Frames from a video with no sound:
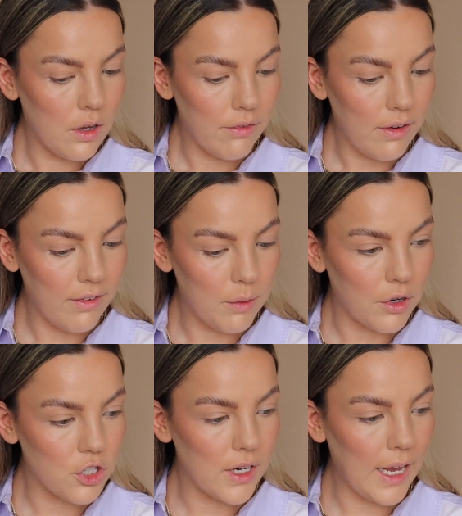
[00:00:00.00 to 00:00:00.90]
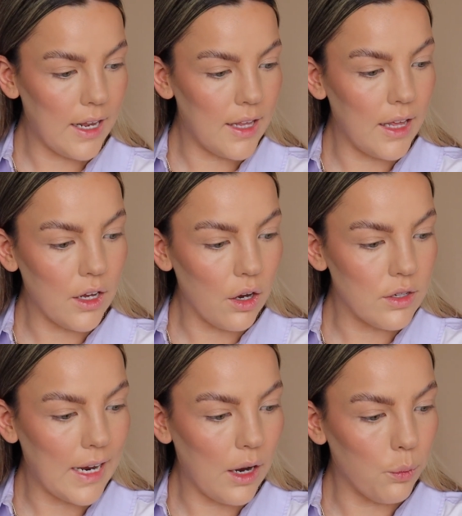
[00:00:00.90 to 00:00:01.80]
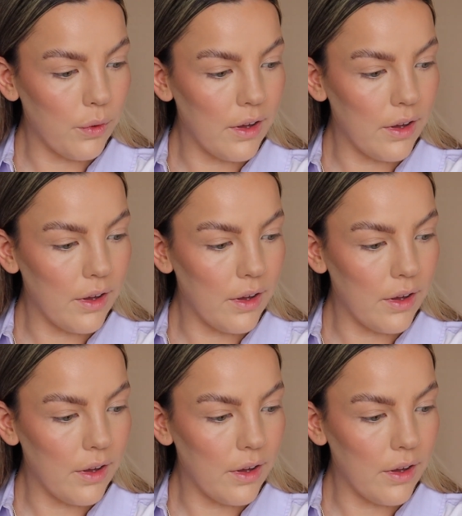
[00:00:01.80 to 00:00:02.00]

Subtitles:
fluffy brush again and then go down